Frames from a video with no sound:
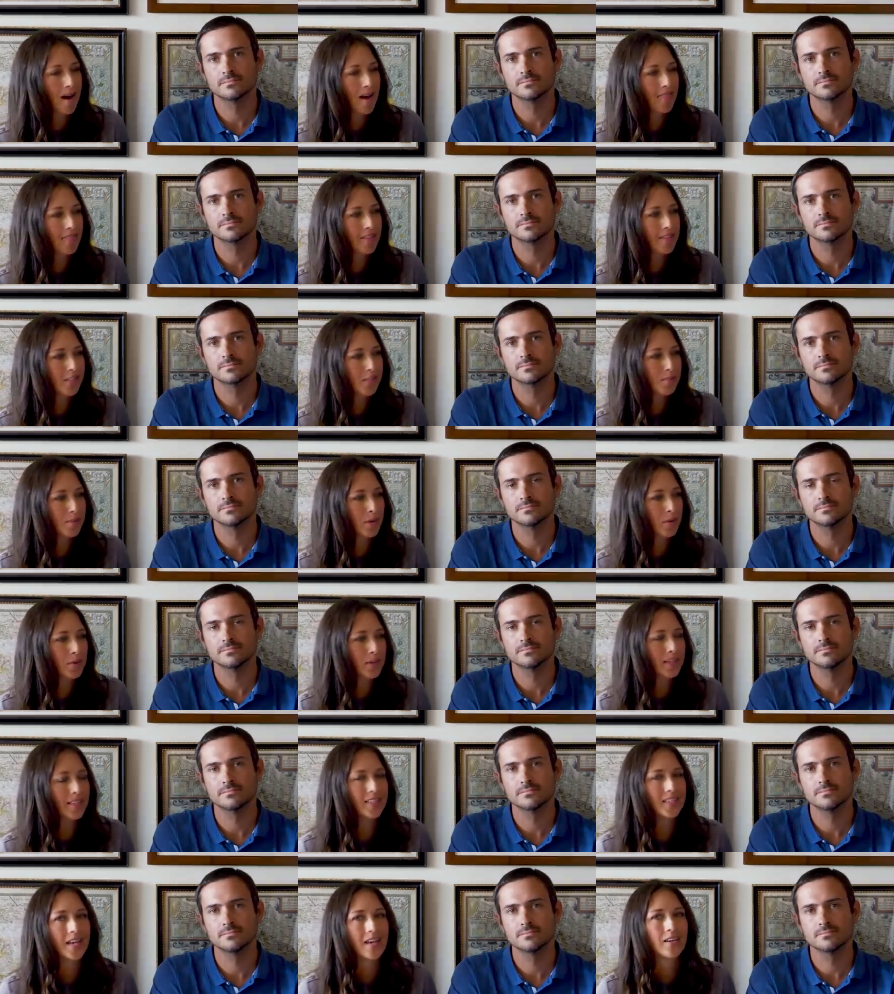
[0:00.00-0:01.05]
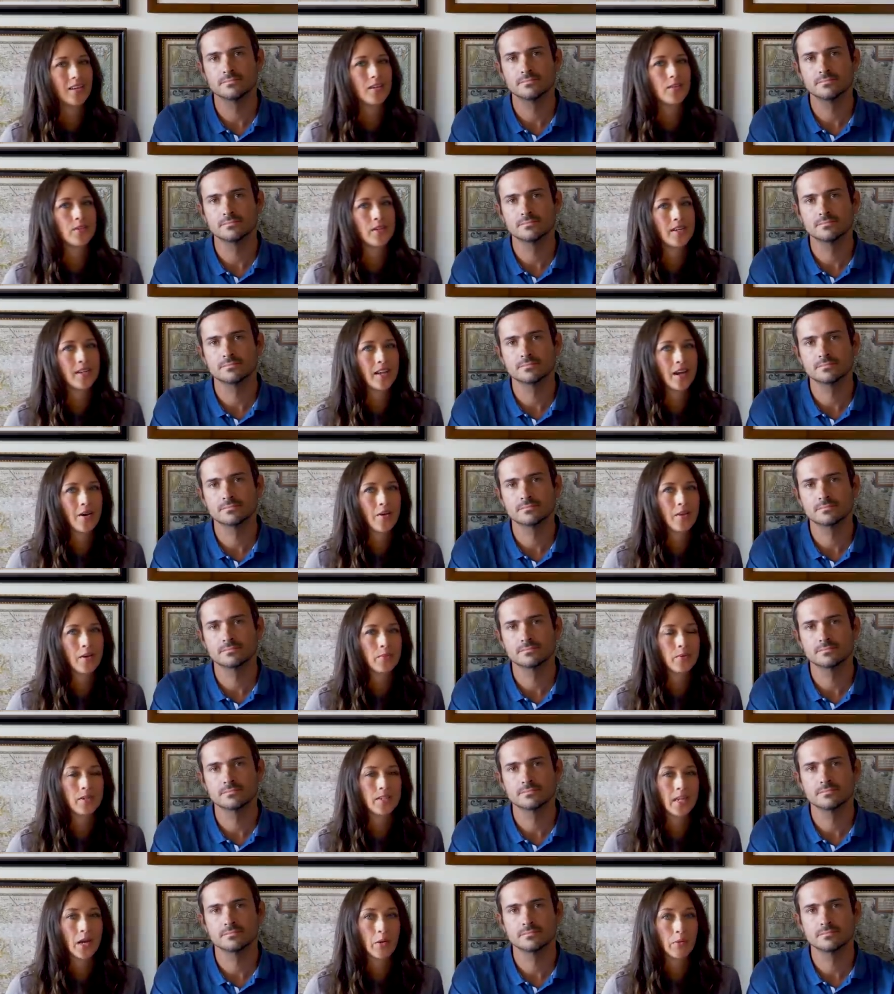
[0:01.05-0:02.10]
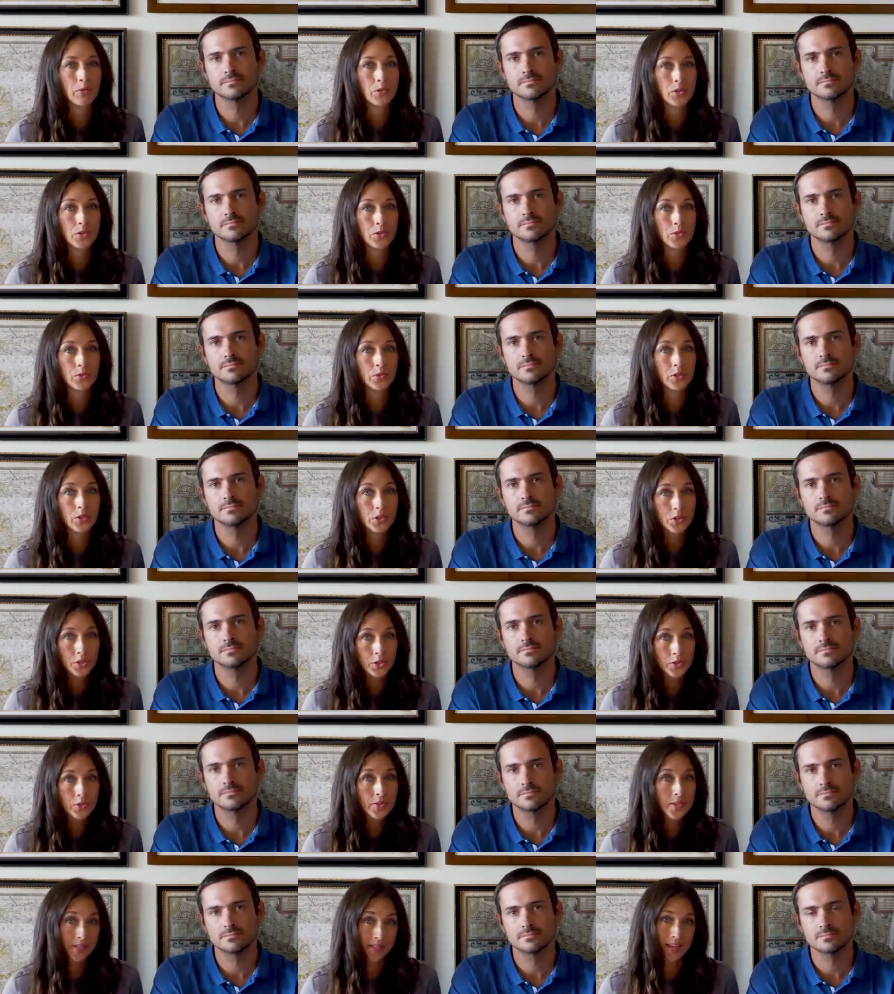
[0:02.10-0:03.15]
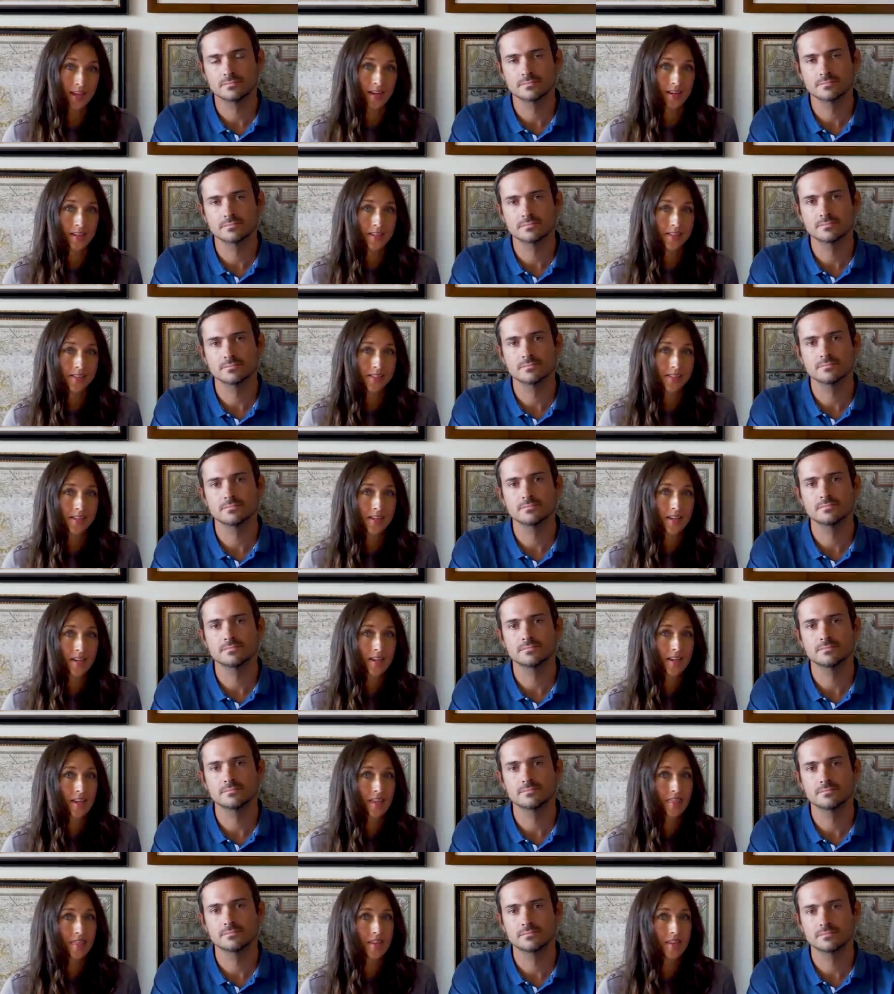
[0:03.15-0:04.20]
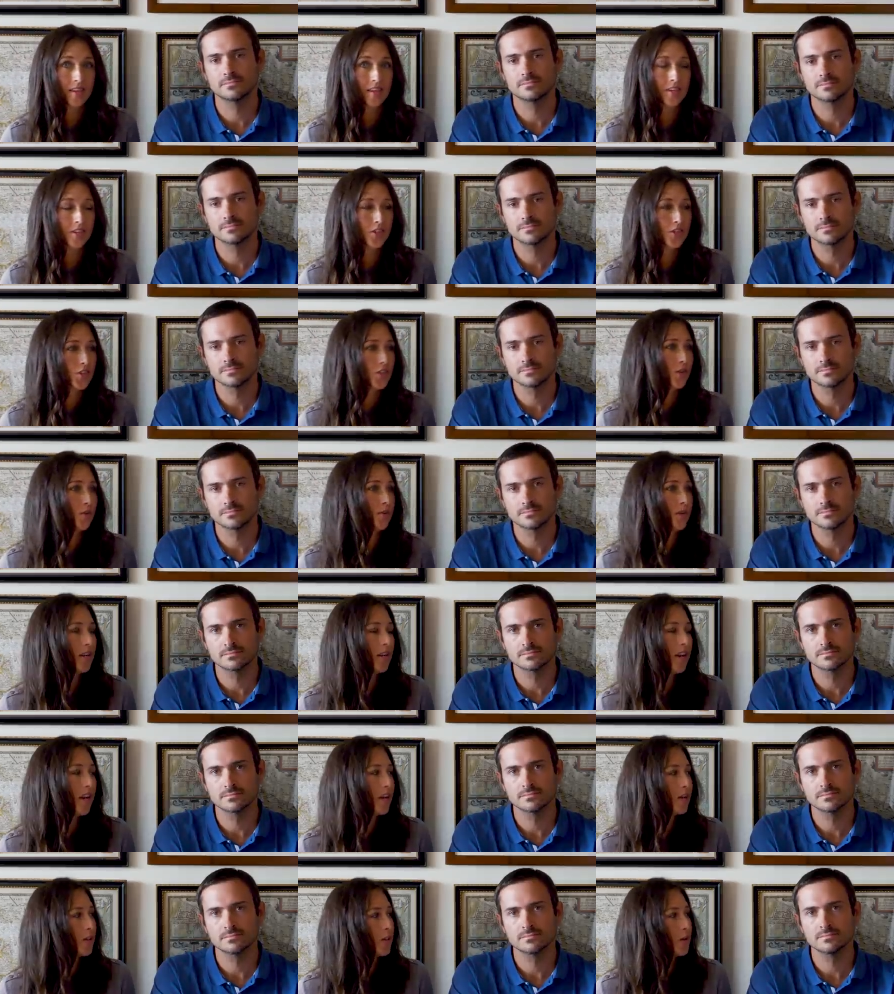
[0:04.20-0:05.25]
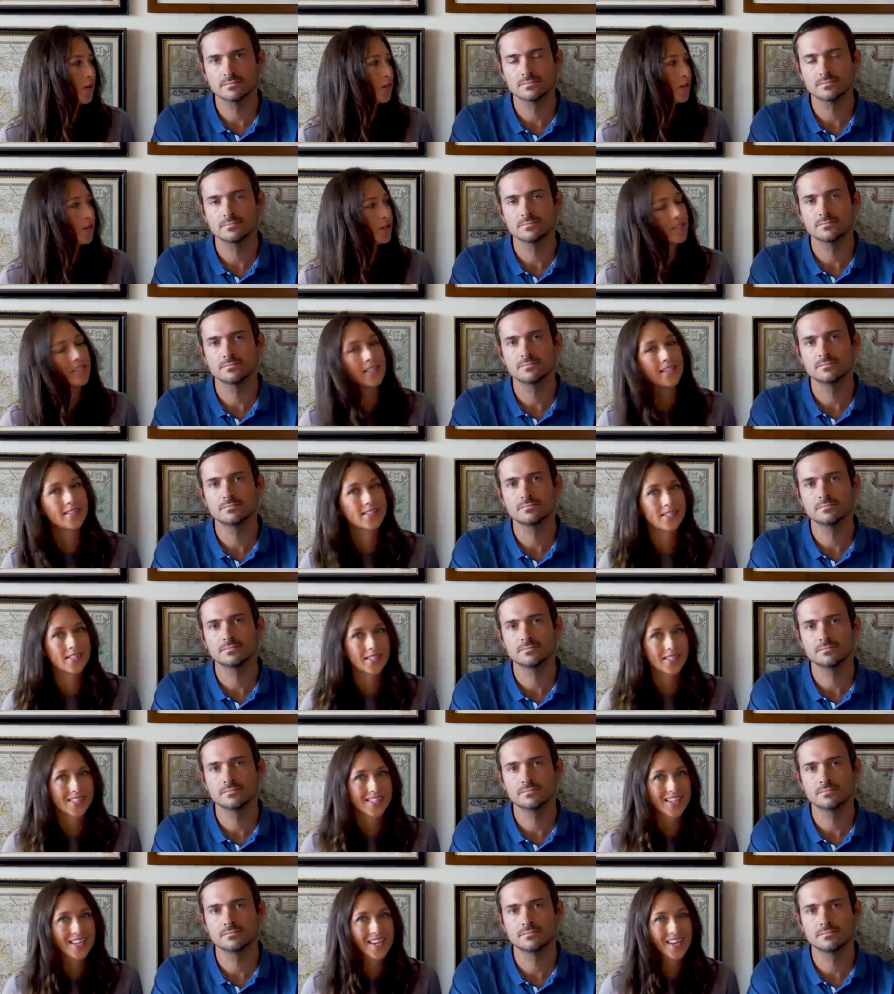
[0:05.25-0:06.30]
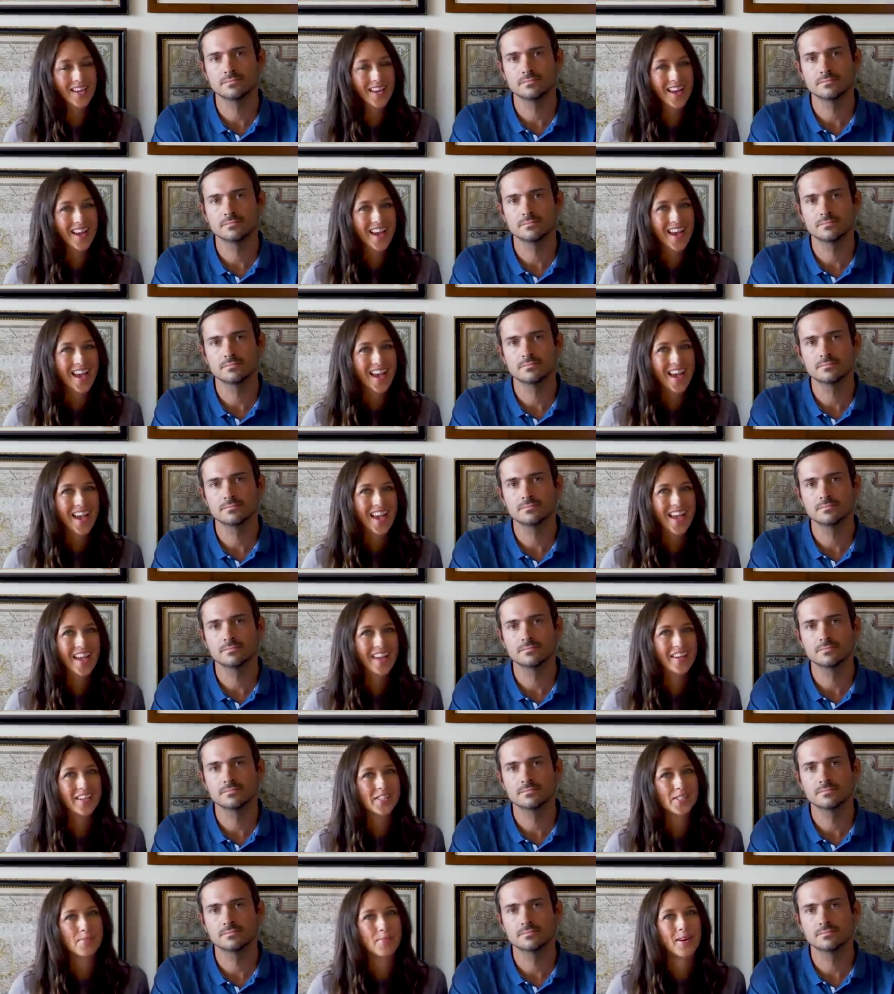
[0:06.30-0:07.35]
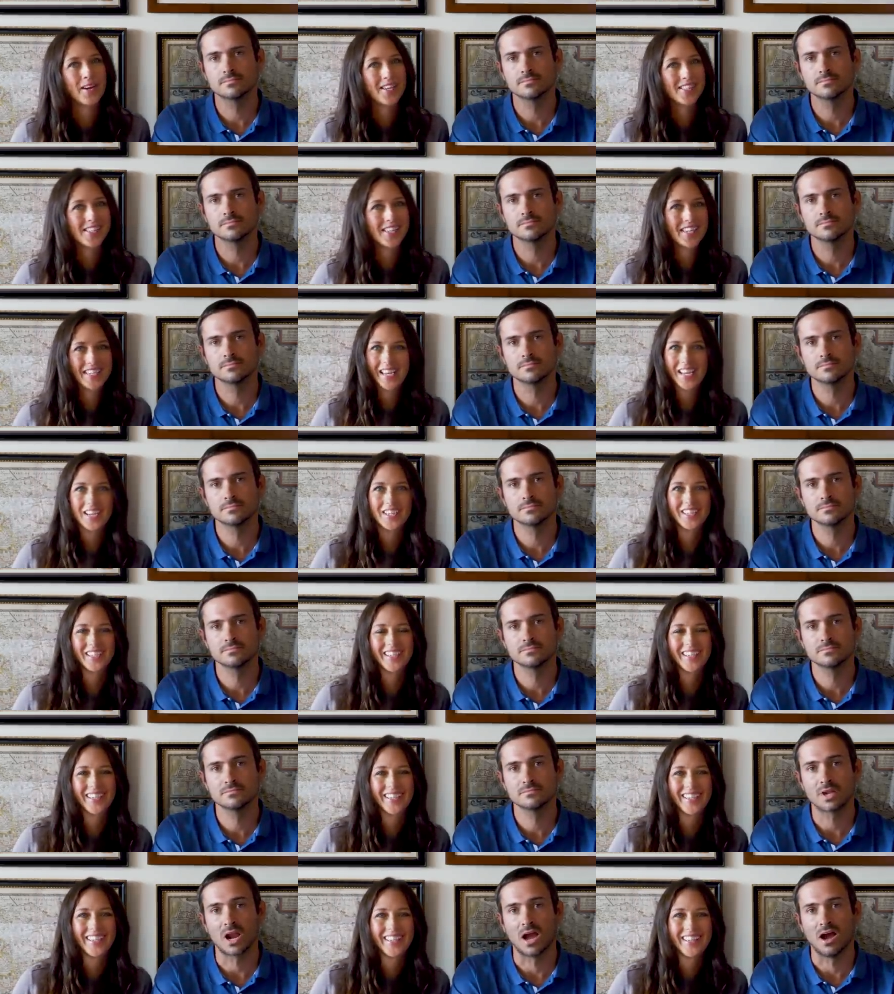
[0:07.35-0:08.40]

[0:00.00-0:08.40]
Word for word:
Speaker 1: on this. But we can tell you right now that we're down to two designs: the Schionning Arrow 1360 and a surprise contender.